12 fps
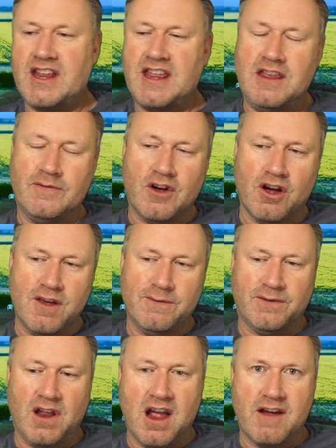you've got your
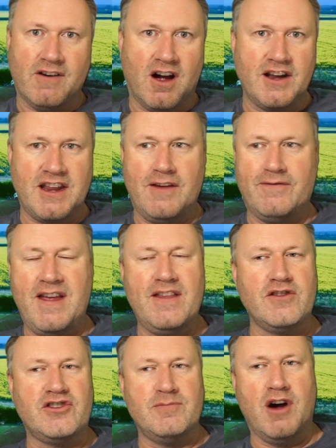flyer ID via the
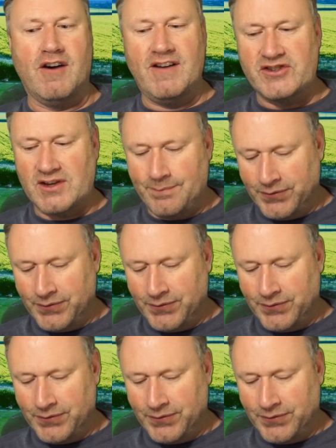DMARES,